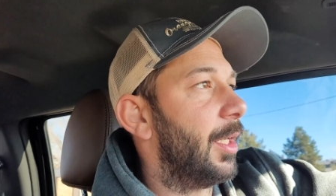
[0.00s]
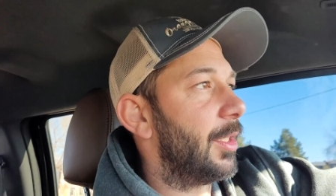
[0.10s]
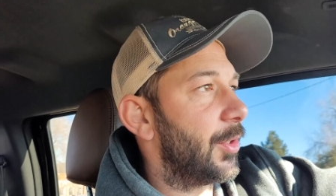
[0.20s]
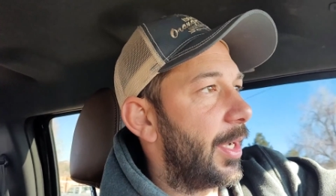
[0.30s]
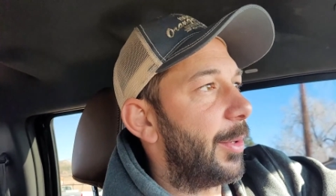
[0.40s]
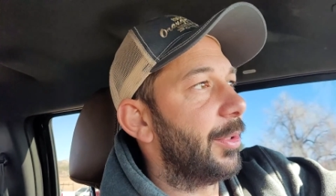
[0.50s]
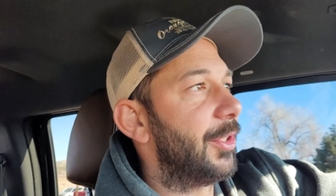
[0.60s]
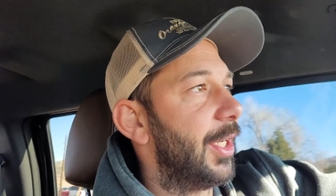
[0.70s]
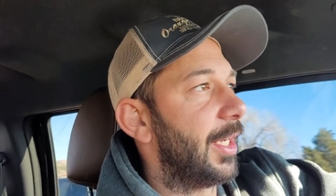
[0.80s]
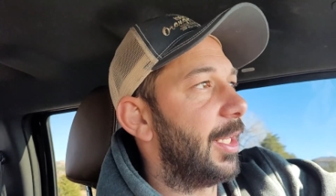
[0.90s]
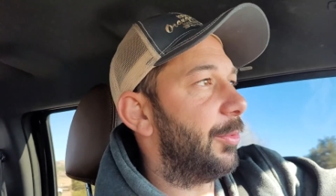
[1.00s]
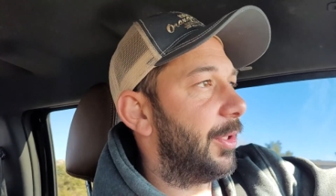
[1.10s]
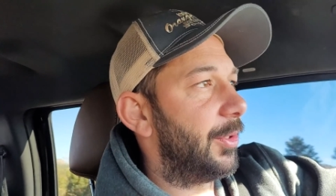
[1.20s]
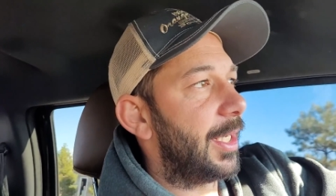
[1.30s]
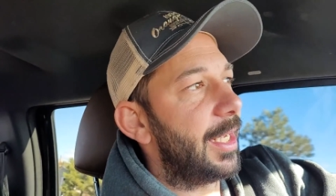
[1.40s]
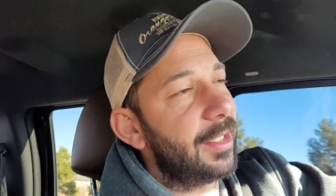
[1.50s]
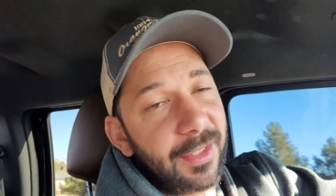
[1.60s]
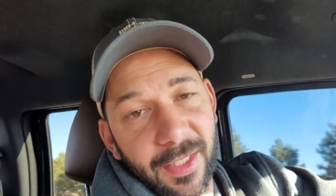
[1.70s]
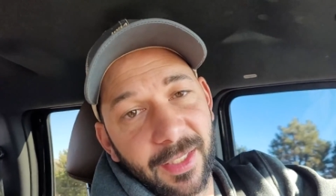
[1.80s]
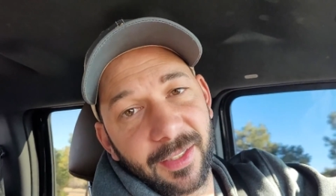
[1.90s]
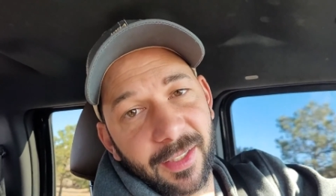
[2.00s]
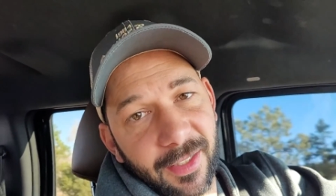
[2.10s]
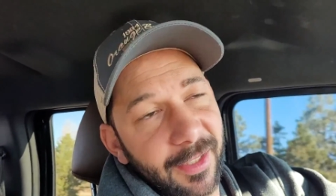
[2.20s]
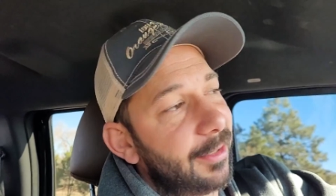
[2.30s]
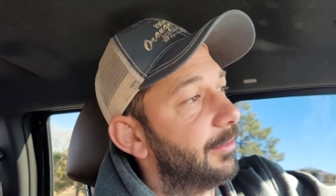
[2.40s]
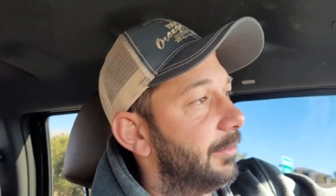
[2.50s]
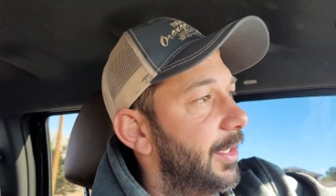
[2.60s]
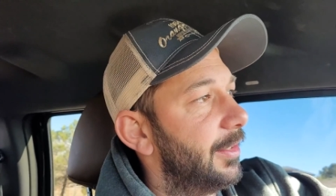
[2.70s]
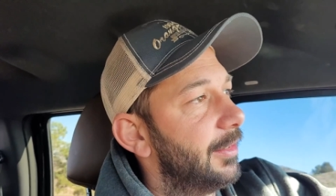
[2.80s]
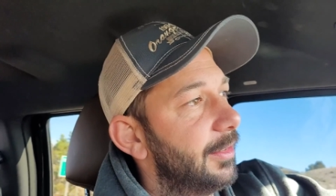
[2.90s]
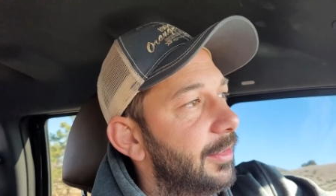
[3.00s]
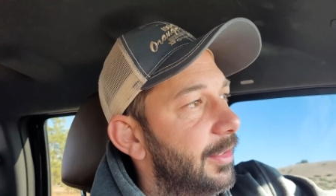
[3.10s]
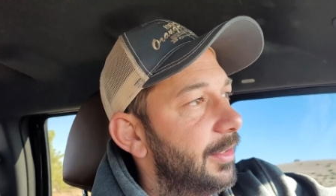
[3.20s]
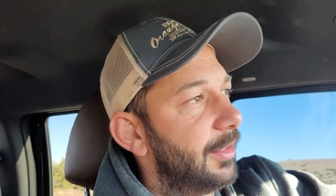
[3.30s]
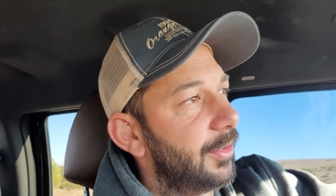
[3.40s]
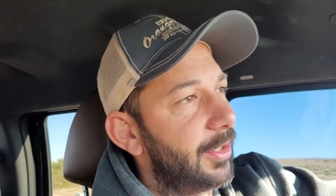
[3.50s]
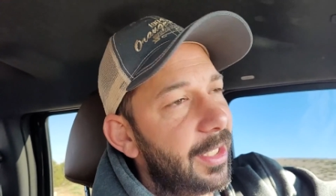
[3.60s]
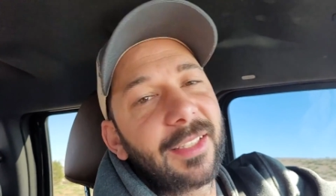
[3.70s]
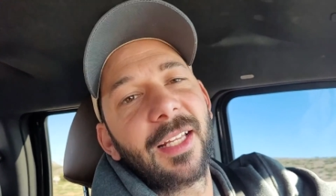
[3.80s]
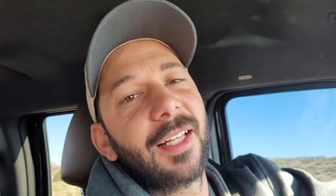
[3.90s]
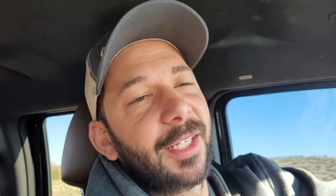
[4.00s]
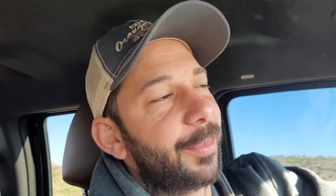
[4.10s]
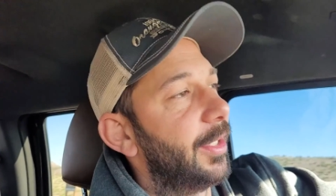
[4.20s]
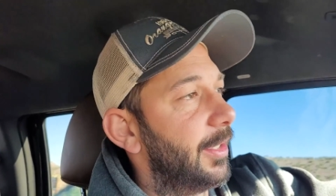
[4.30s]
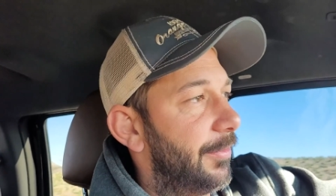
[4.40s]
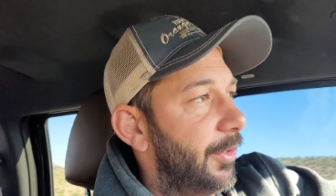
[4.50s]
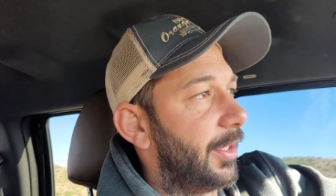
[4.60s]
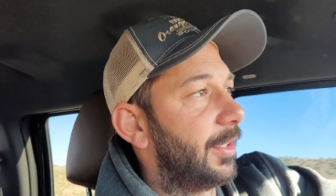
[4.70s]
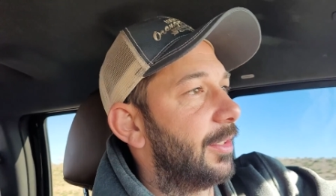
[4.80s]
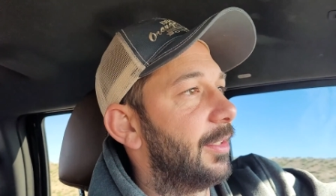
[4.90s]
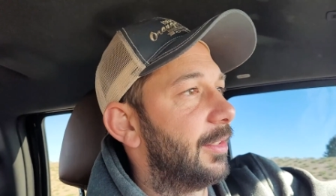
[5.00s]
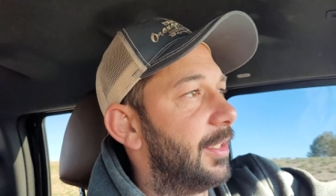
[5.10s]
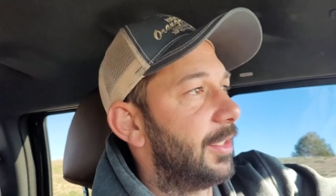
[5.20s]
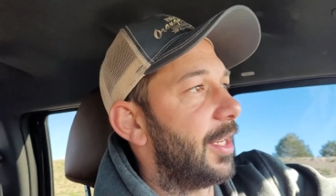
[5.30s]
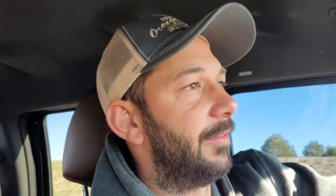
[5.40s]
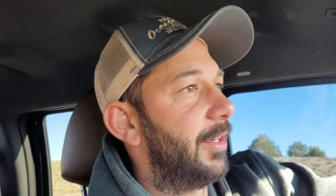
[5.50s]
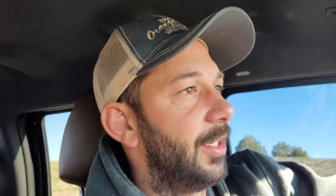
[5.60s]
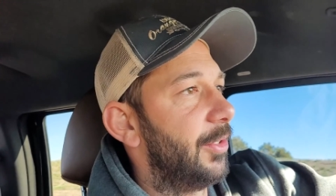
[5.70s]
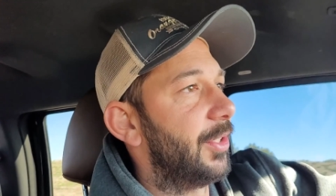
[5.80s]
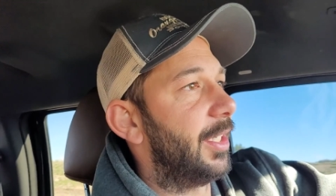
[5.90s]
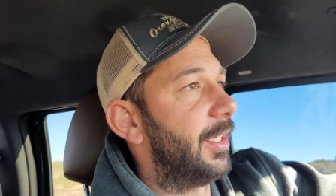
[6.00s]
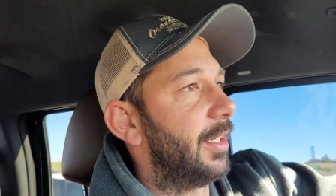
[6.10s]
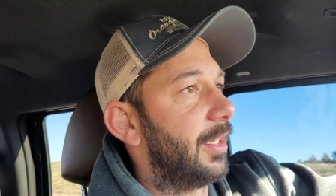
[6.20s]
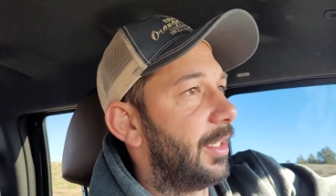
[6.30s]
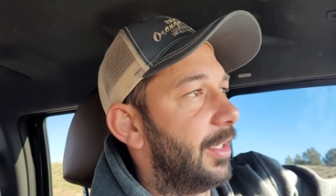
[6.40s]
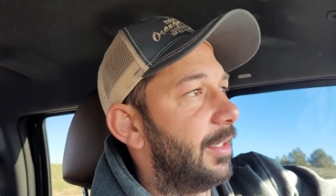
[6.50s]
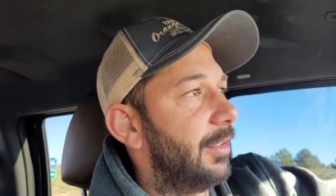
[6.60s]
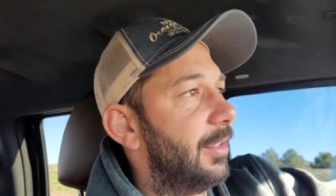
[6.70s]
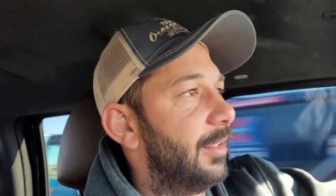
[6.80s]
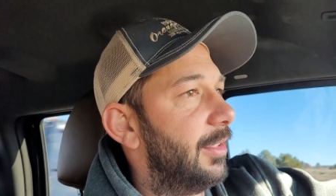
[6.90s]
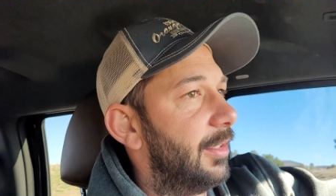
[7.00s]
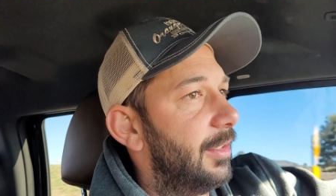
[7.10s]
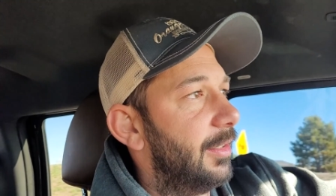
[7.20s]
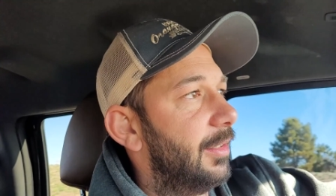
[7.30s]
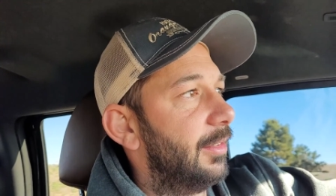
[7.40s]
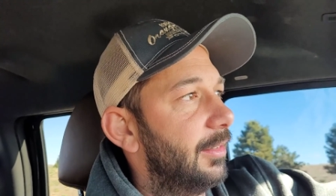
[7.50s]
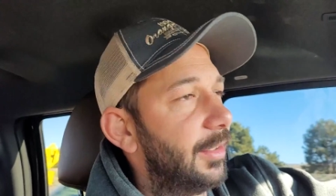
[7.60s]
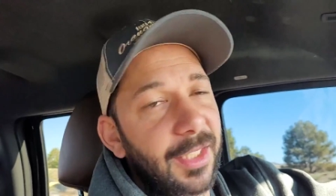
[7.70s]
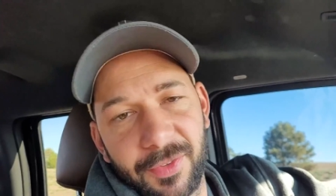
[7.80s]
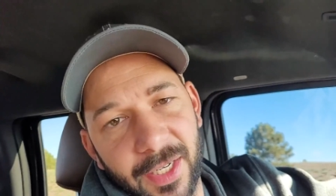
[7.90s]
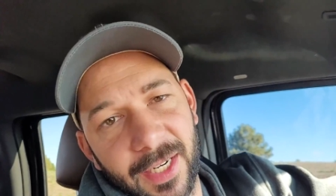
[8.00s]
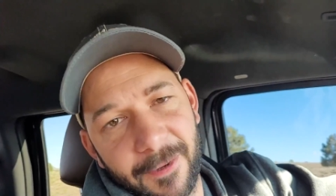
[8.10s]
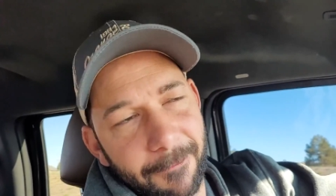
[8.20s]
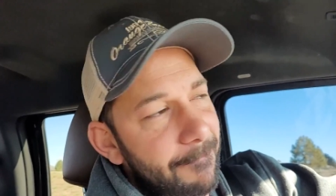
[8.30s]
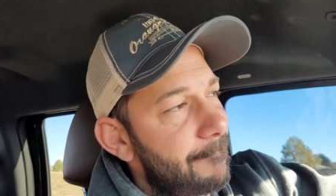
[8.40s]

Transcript: So I will check in with you guys and uh, yeah. hit that like button if you like these kind of videos, and uh, thanks for hanging out.